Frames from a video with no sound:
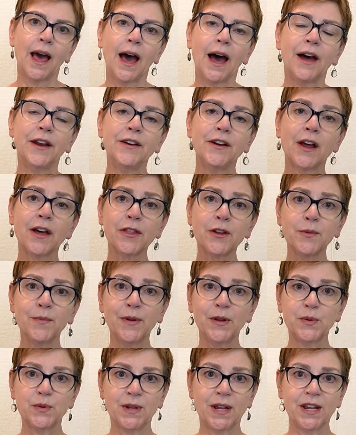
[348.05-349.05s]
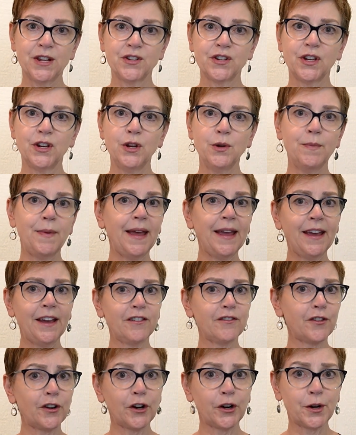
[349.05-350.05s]
Another mutation you may
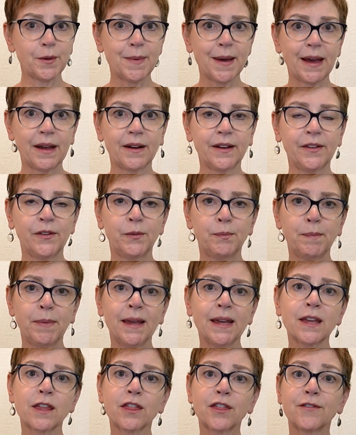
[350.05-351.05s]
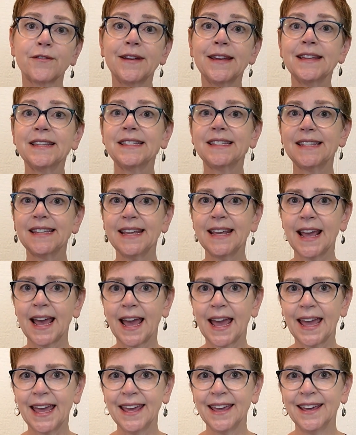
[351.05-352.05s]
have heard about is
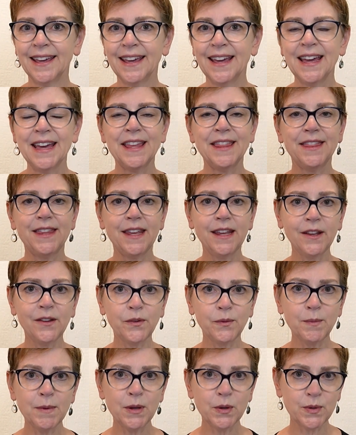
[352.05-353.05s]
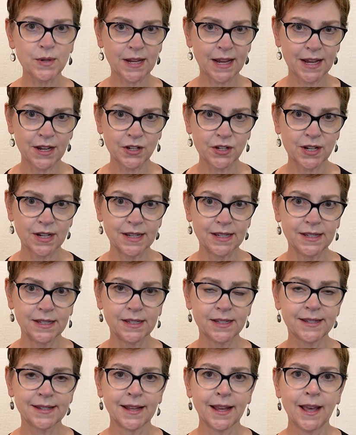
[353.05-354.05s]
PIK3CA. These
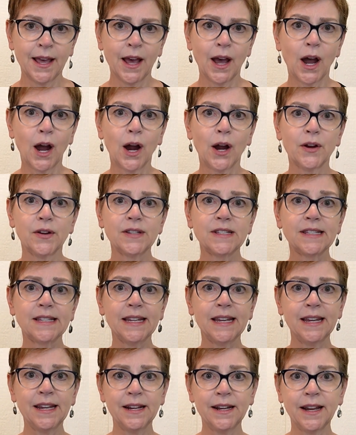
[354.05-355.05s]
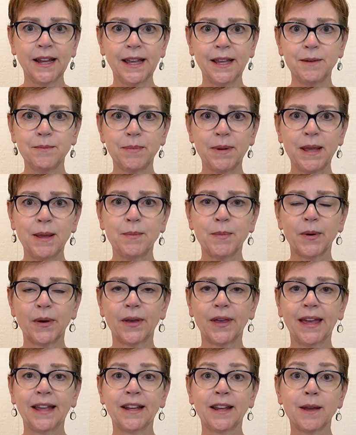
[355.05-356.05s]
mutations are seen in
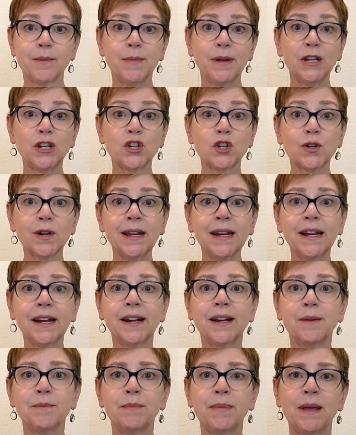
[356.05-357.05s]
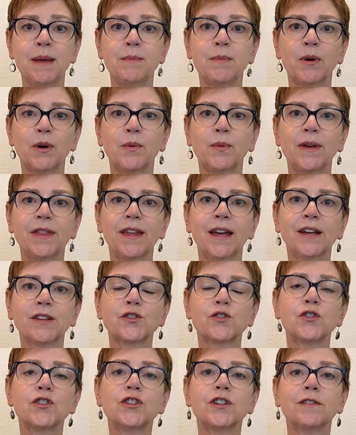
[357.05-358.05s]
people and can be treated in people with
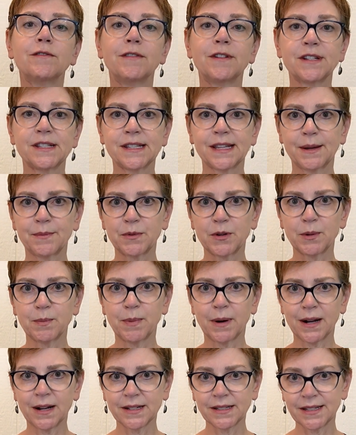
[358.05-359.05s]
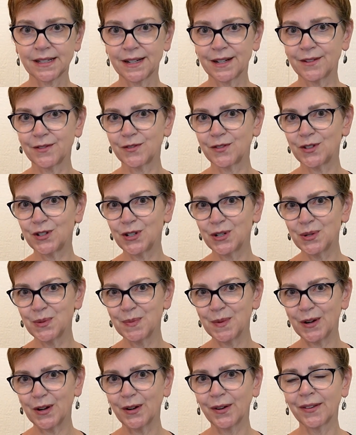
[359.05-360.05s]
estrogen receptor positive
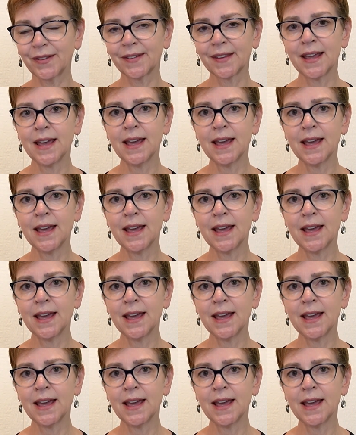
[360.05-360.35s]
tumors.